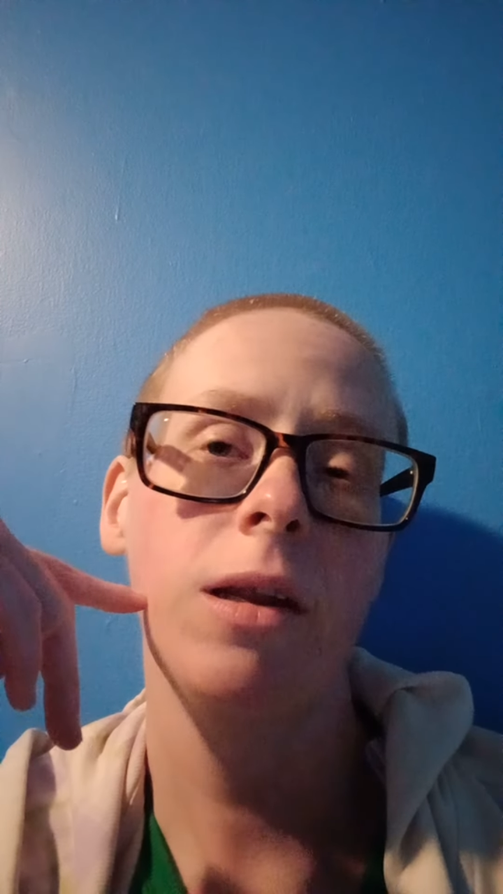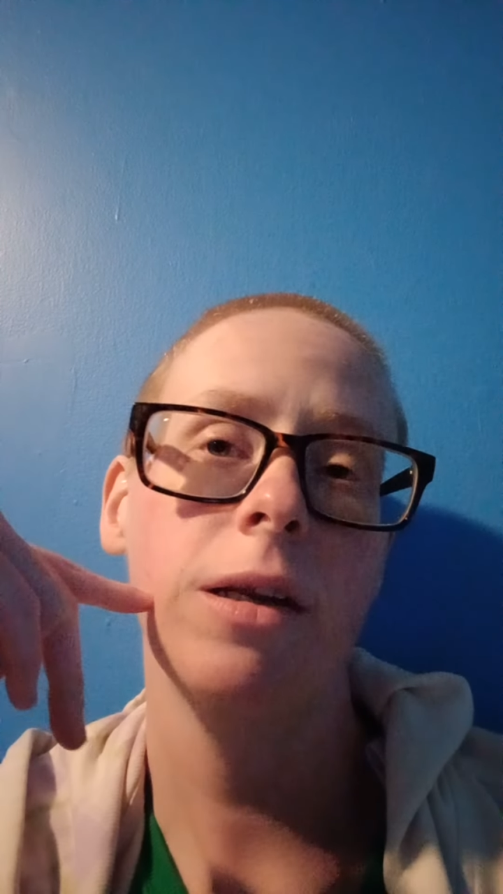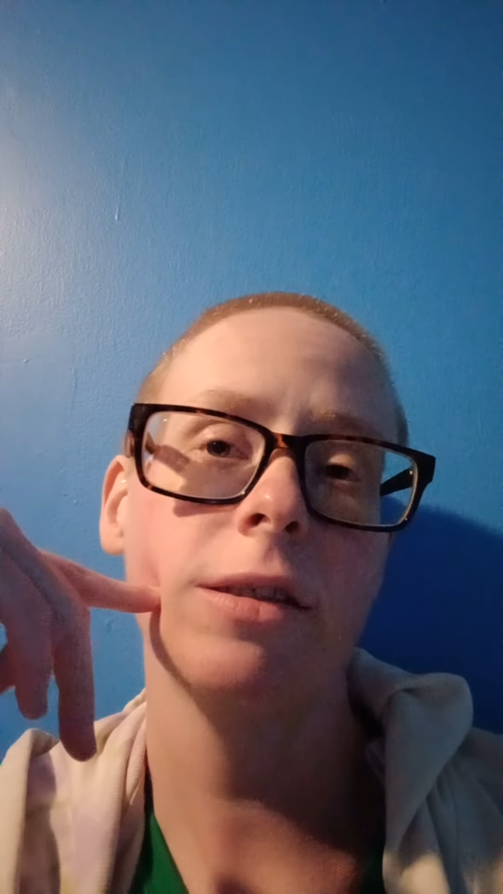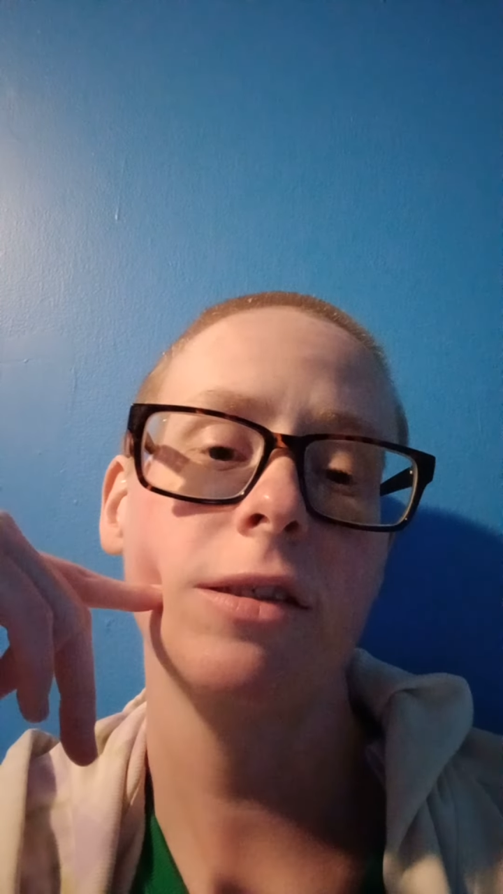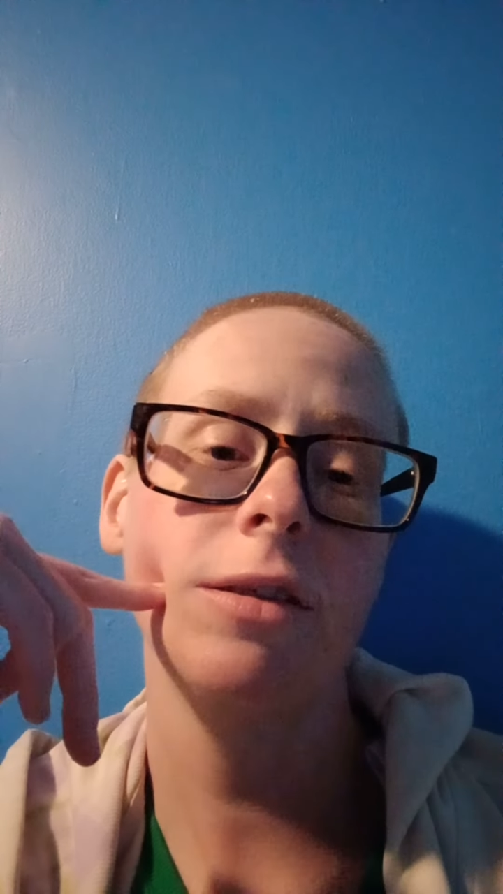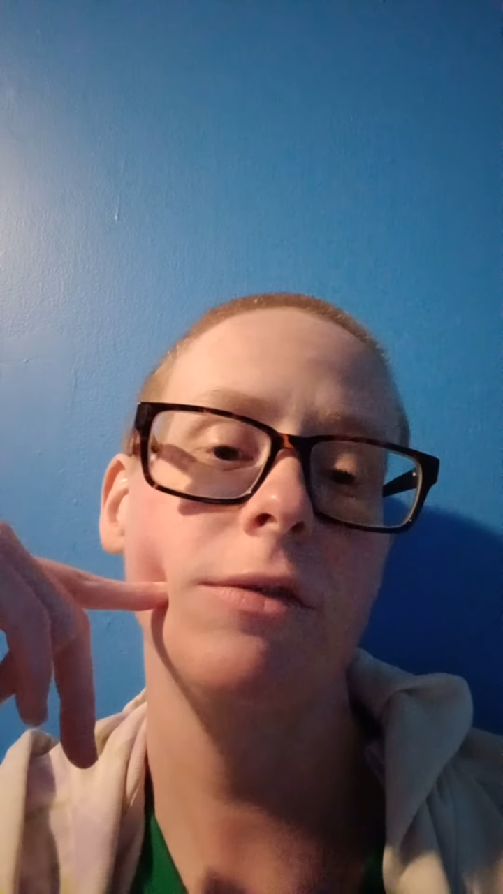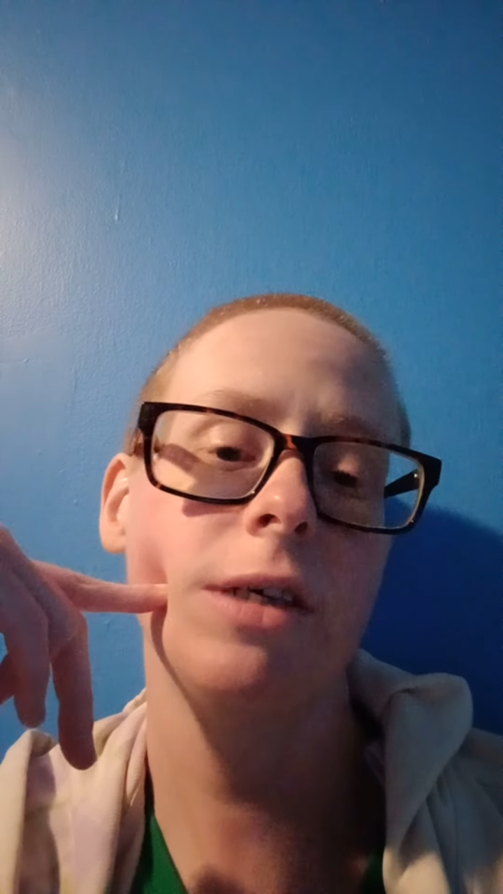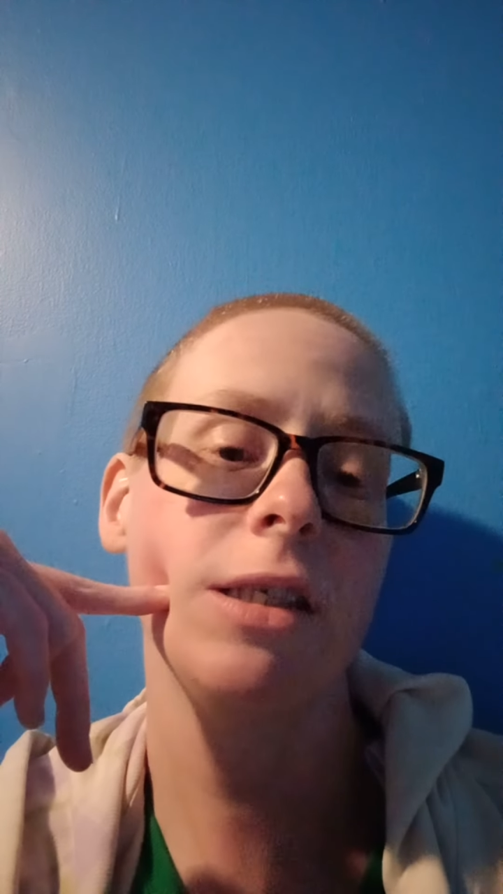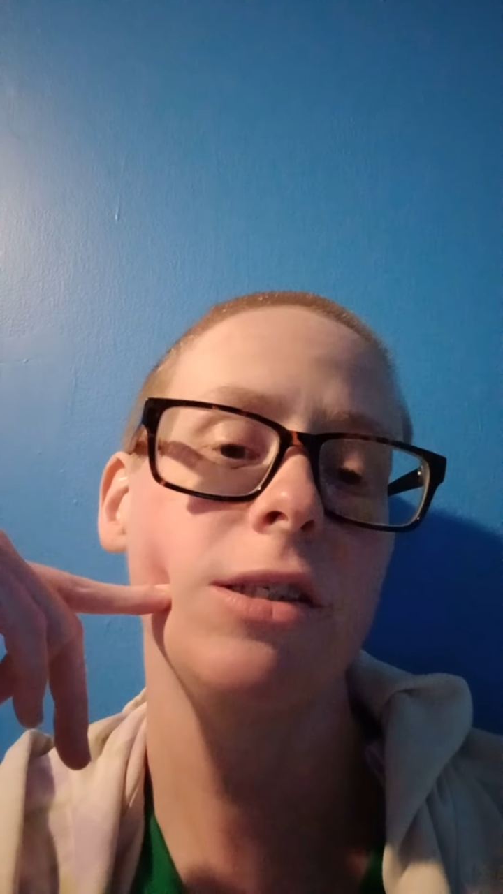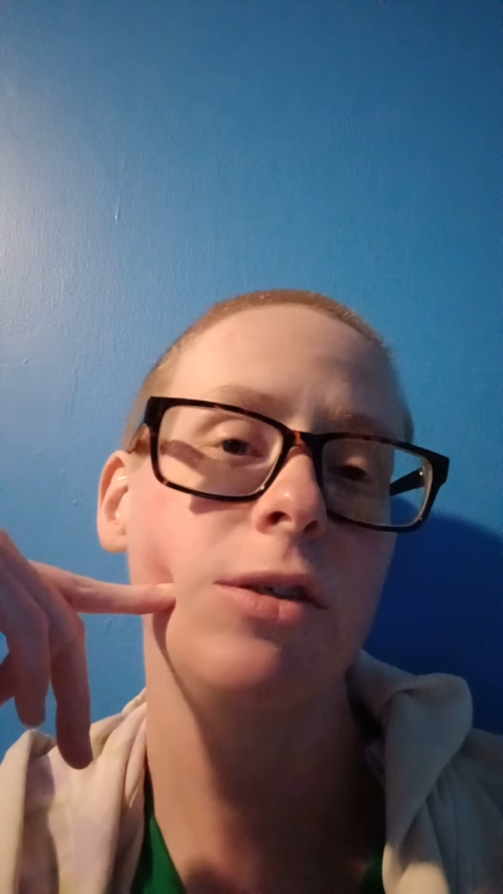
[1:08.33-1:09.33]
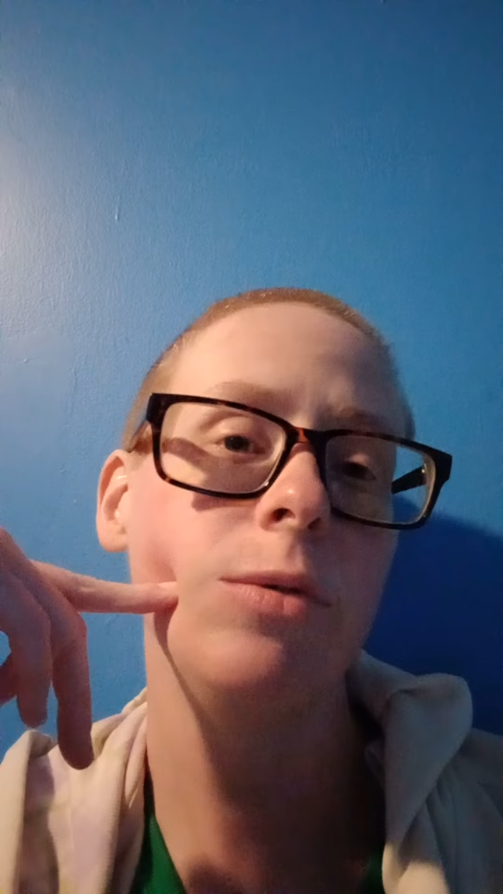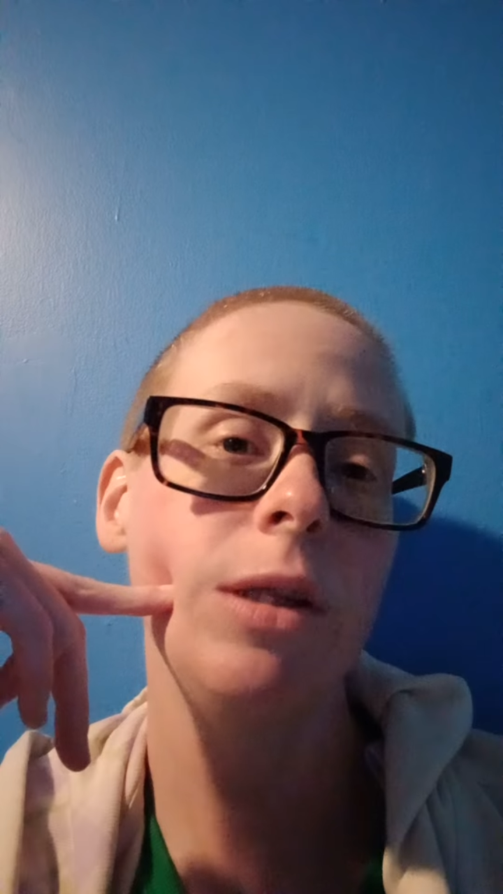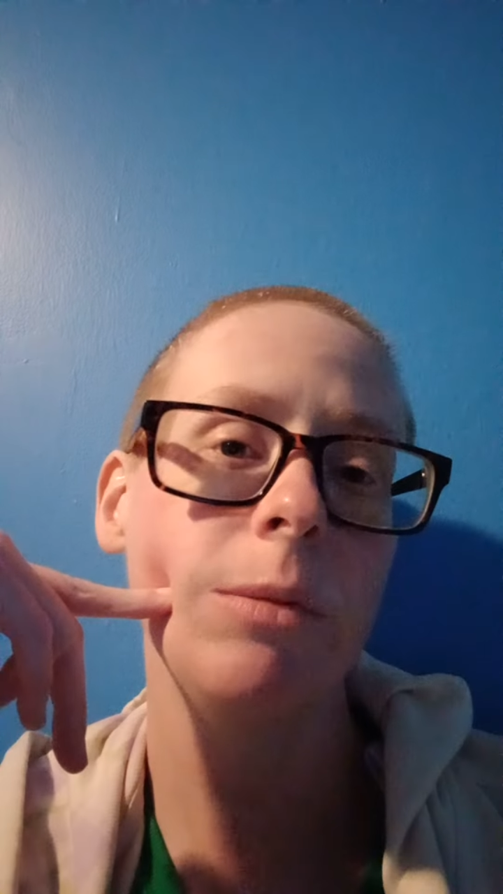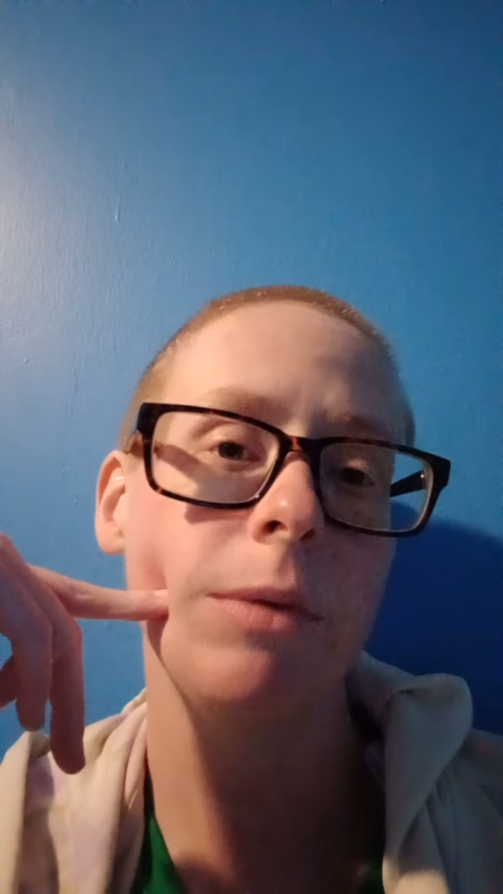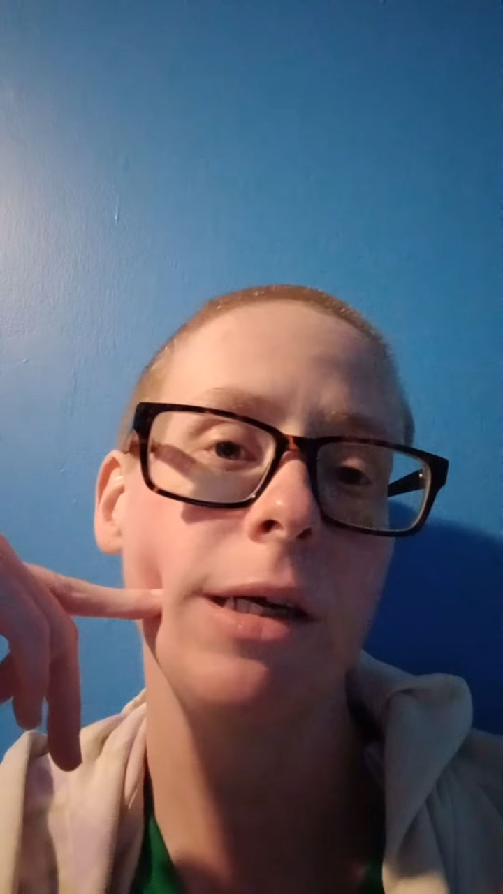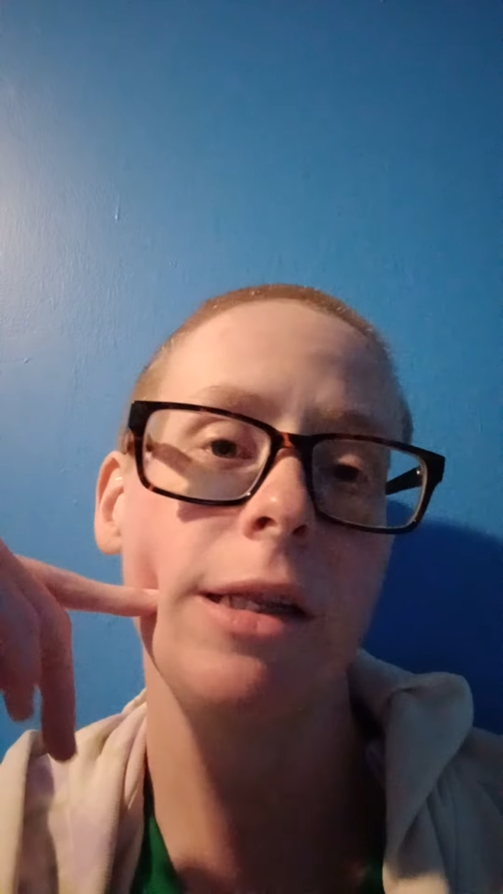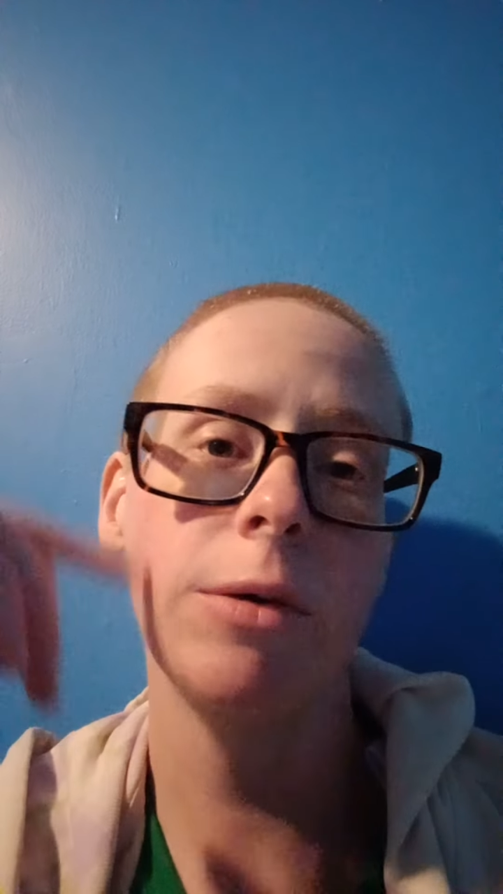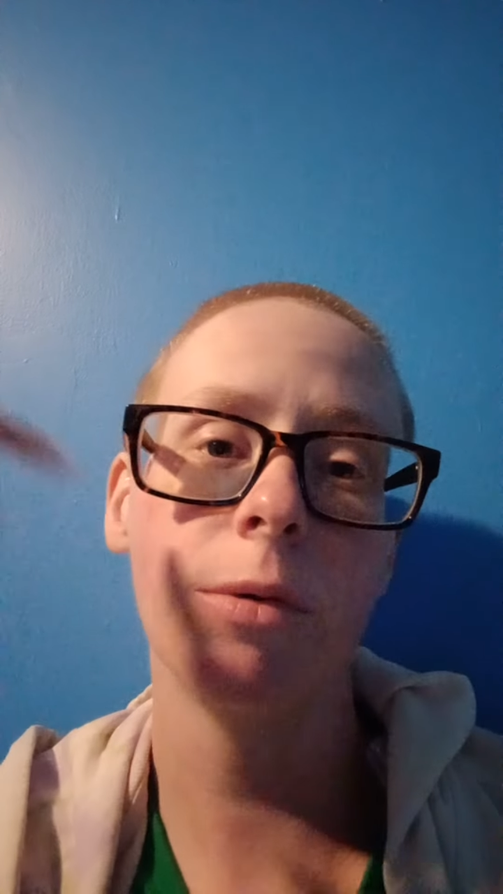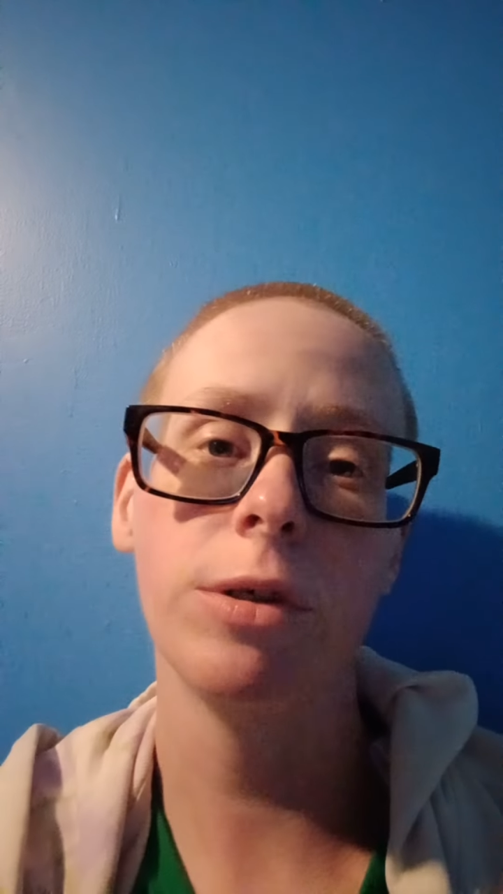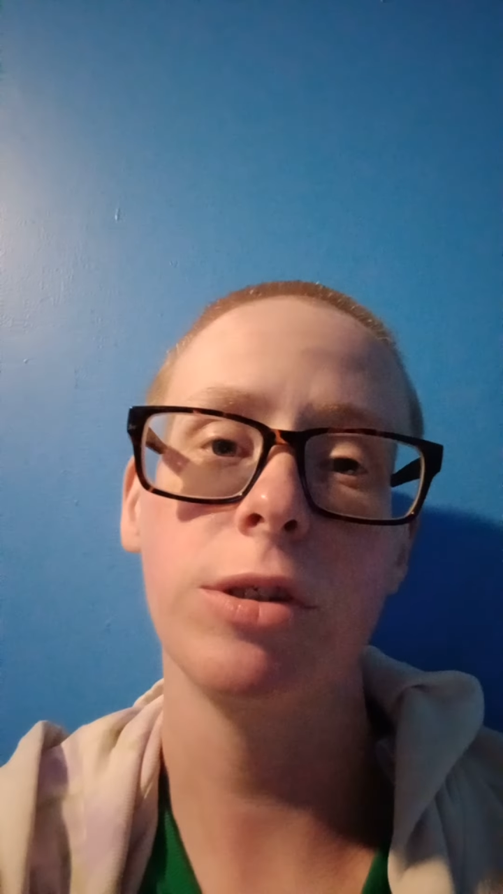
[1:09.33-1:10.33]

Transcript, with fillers: next to the last tooth in my lower